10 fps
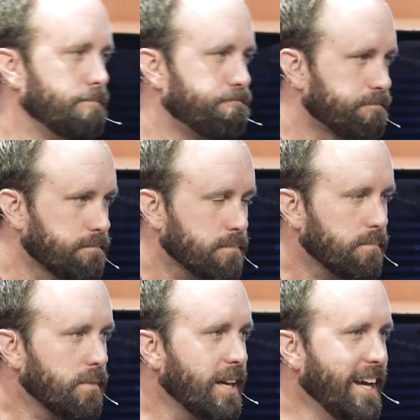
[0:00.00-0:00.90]
up,
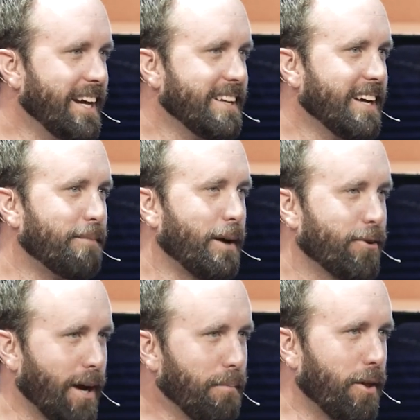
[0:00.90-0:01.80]
and uh, my
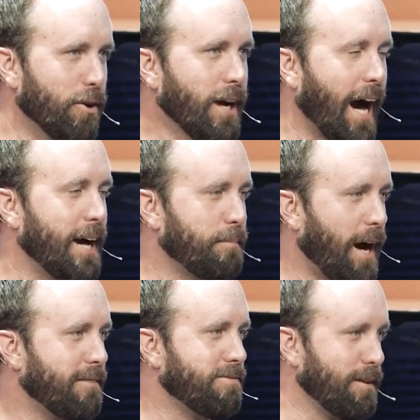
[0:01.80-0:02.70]
grandmother, I had,
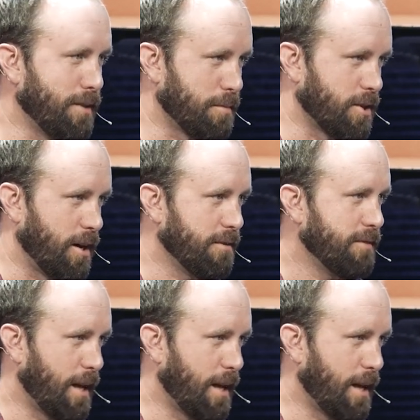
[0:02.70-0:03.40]
had flip flops on